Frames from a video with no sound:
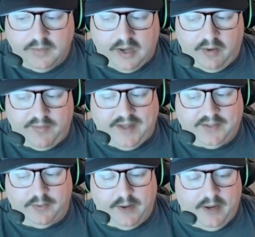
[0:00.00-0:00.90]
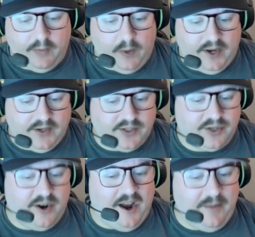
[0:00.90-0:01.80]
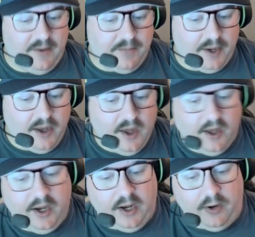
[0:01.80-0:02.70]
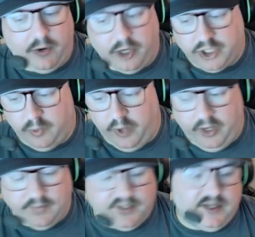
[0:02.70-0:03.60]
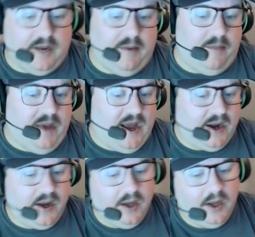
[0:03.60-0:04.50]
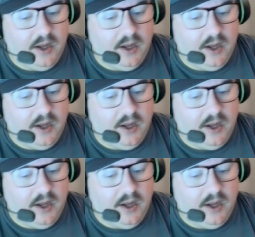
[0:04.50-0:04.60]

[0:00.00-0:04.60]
know if that's the right way to describe it, but Christian Williams is coming back.